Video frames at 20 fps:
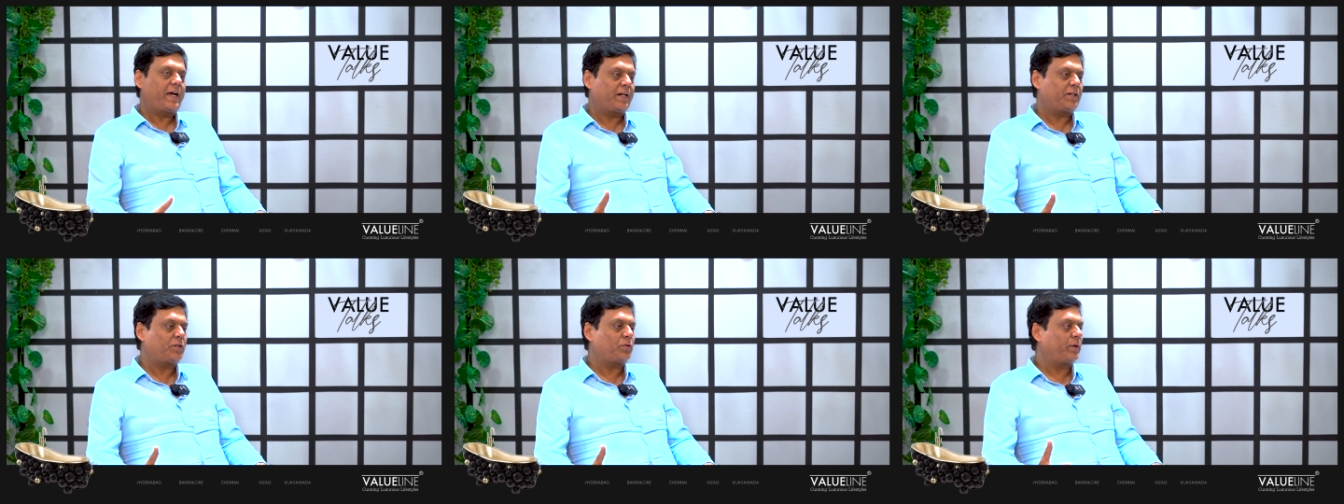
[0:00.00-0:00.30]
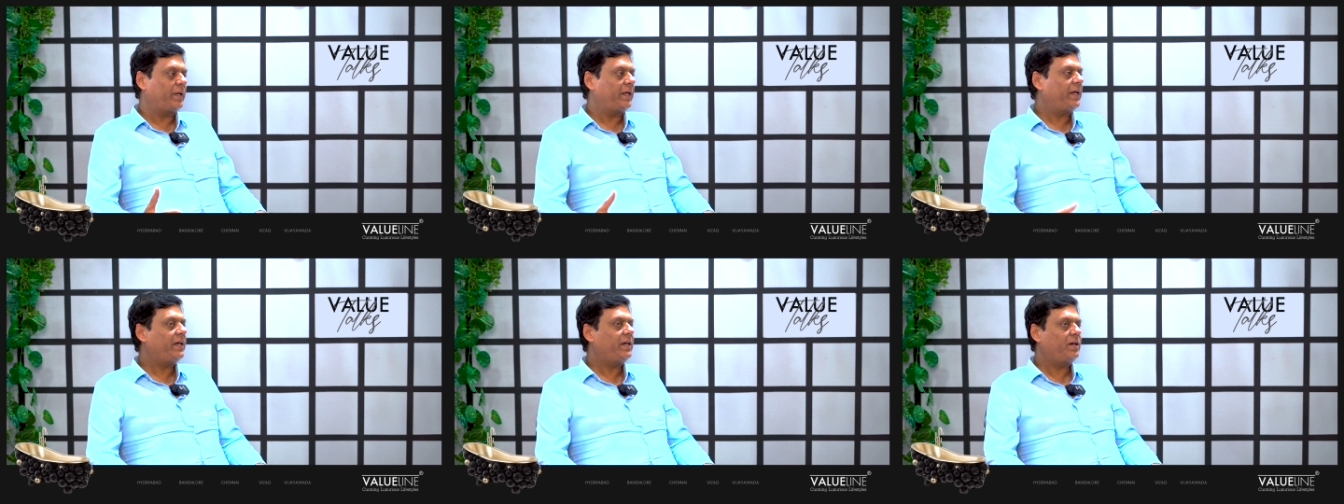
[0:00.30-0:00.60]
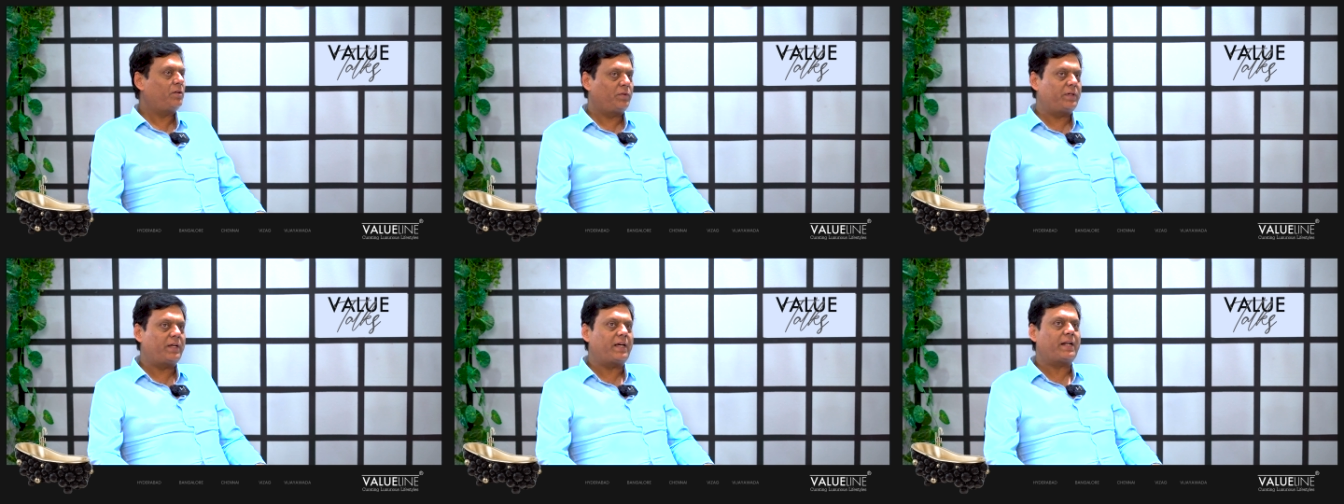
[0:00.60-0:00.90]
and
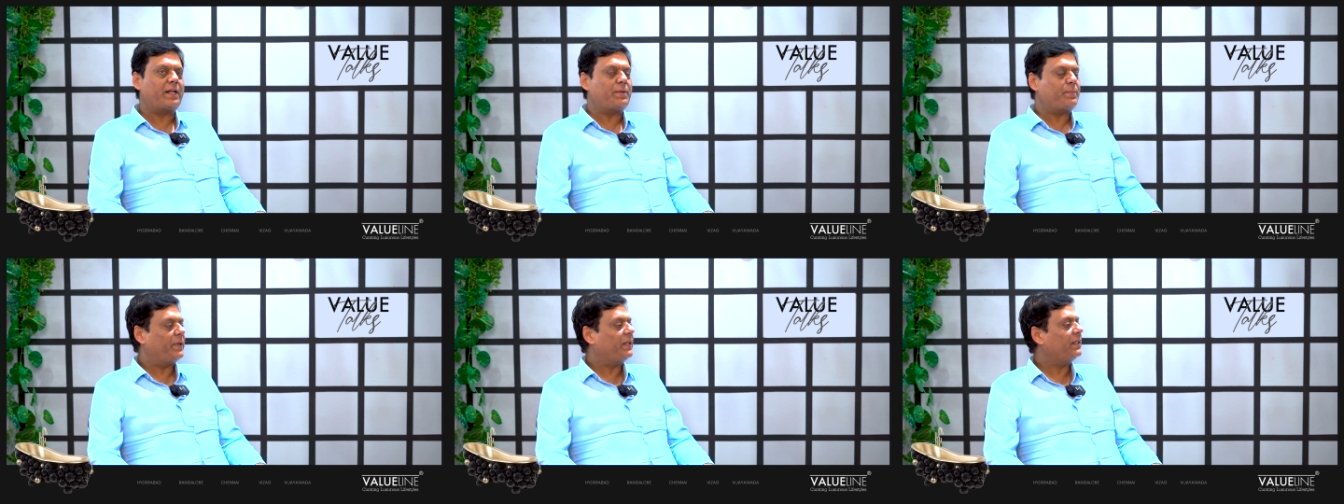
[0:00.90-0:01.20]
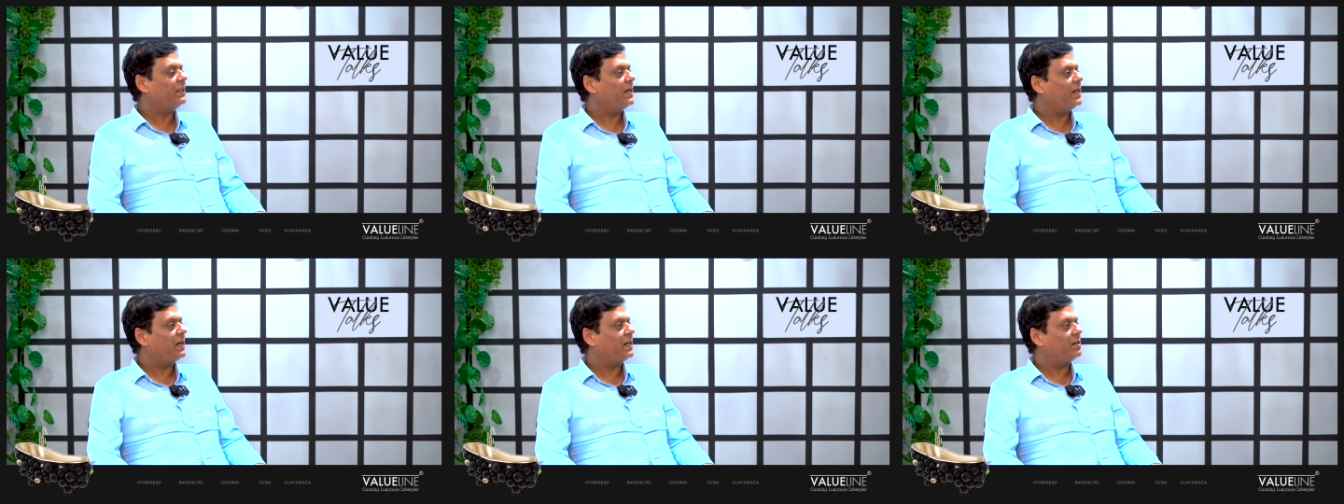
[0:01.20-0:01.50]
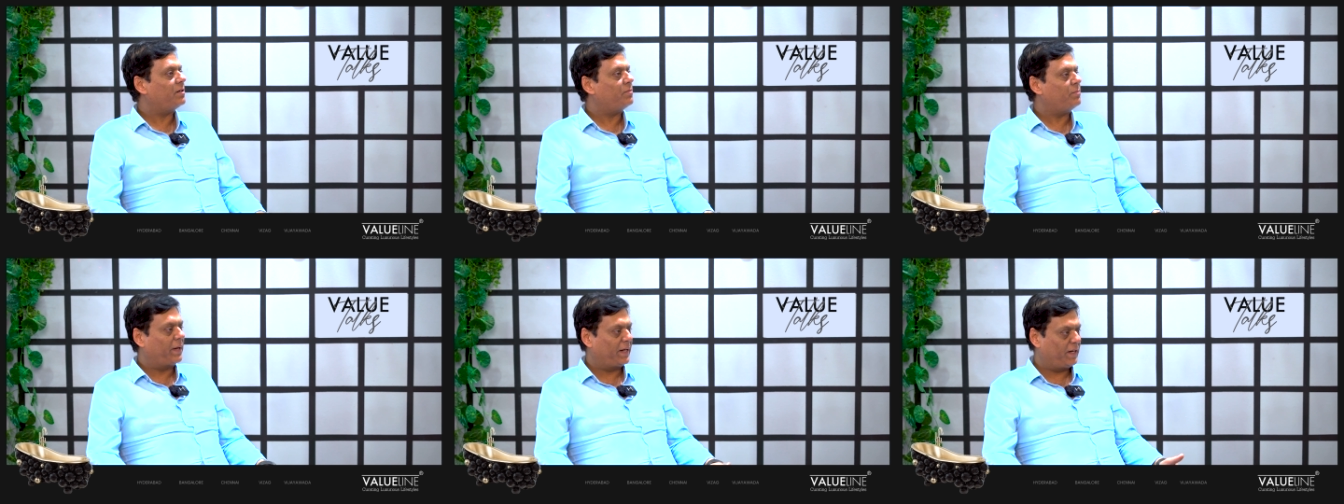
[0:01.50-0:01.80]
today we are reaping
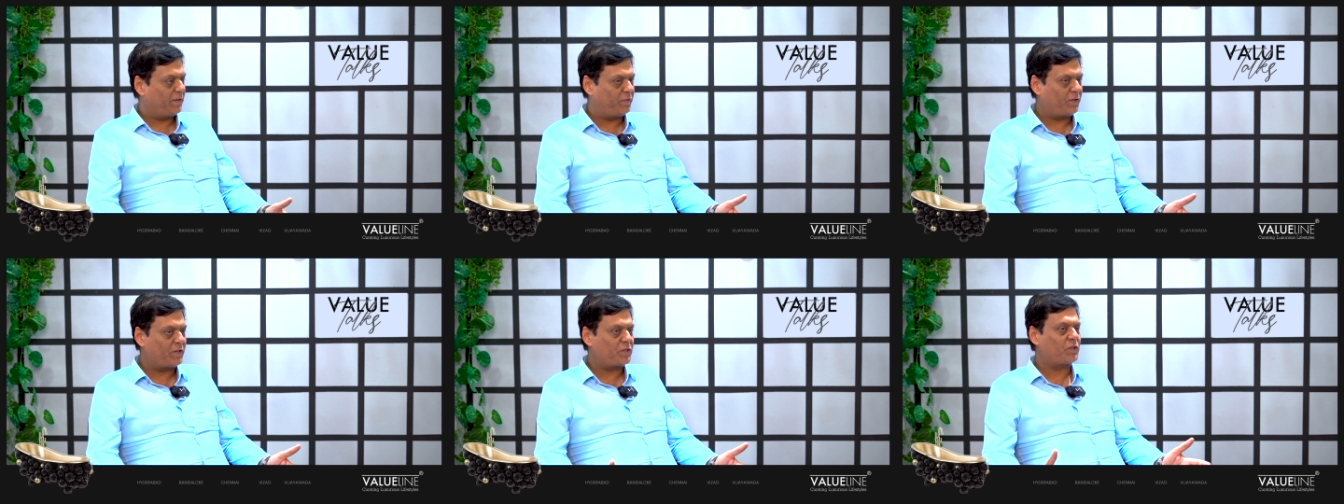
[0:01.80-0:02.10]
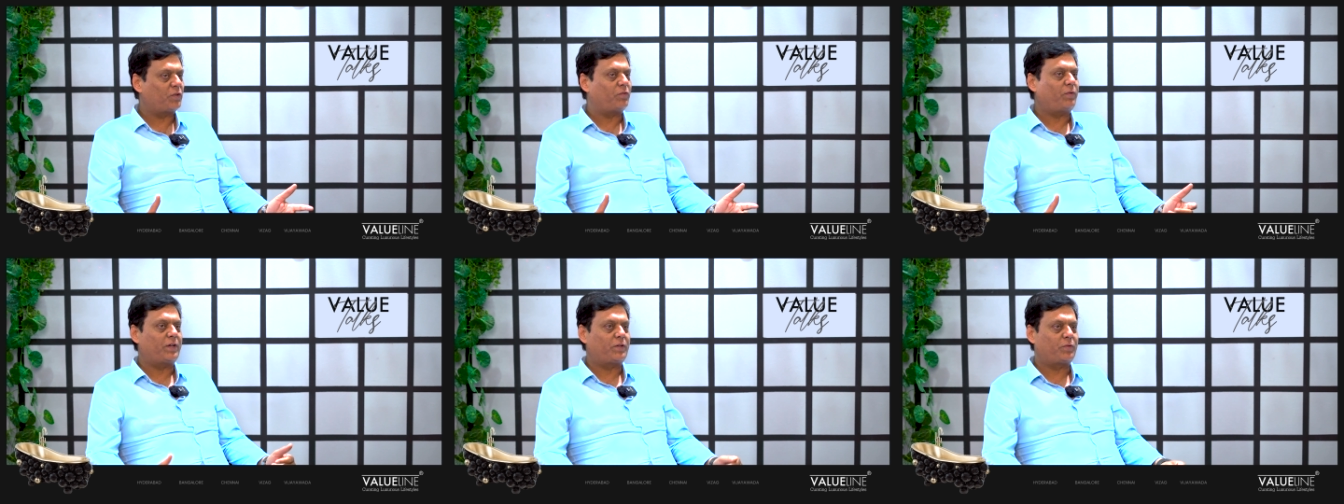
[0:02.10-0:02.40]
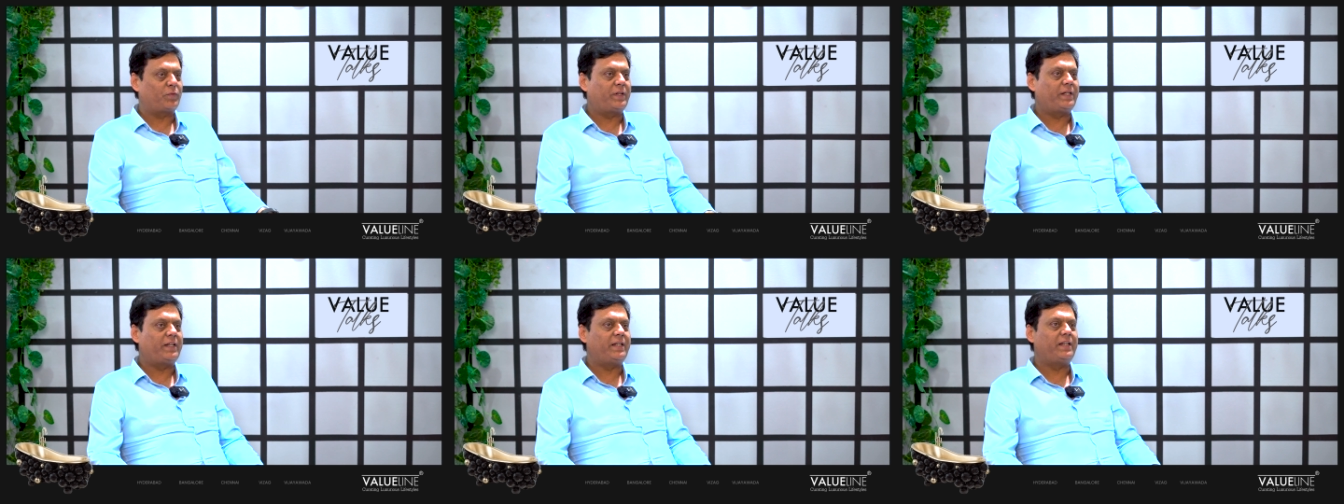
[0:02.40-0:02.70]
the benefits of
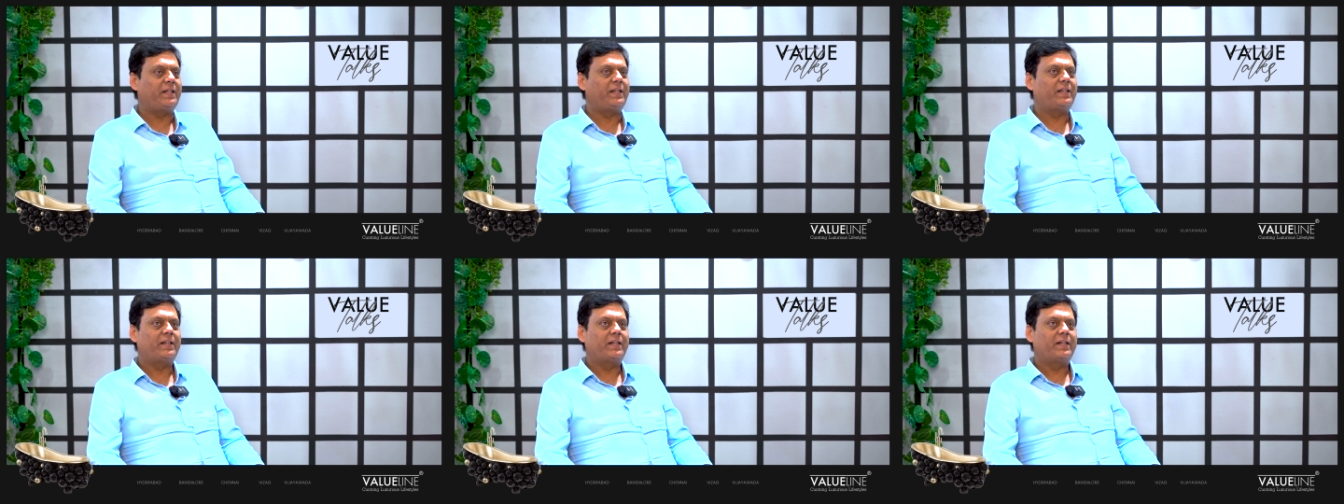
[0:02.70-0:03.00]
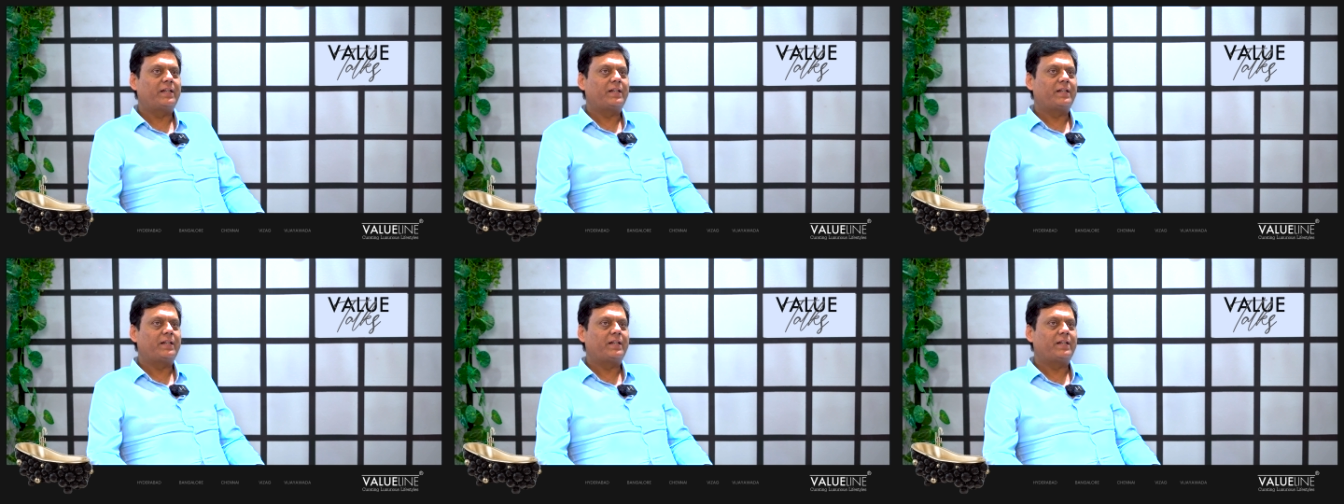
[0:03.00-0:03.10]
what we